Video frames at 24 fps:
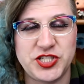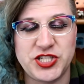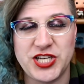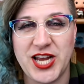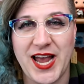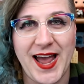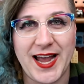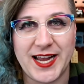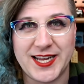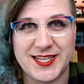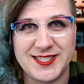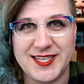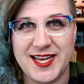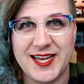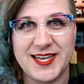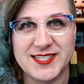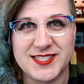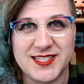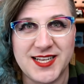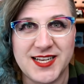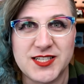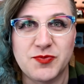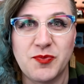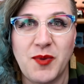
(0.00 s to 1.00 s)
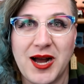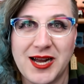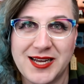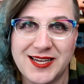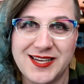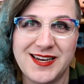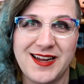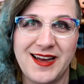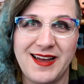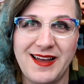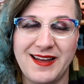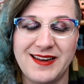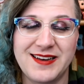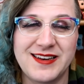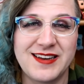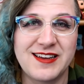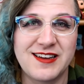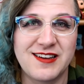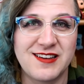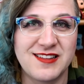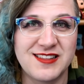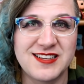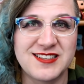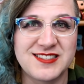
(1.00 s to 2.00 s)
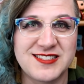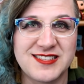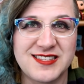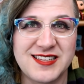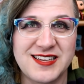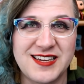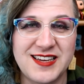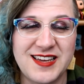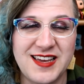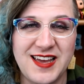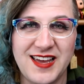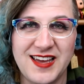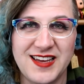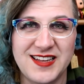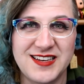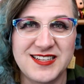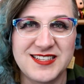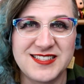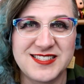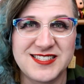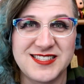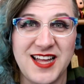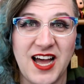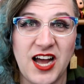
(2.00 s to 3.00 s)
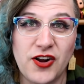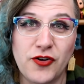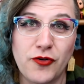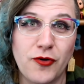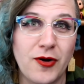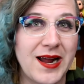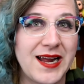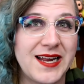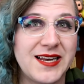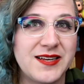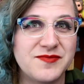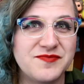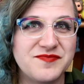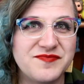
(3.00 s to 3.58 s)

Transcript: Jack Deus Ex Machina ending on this thing, and it's not great.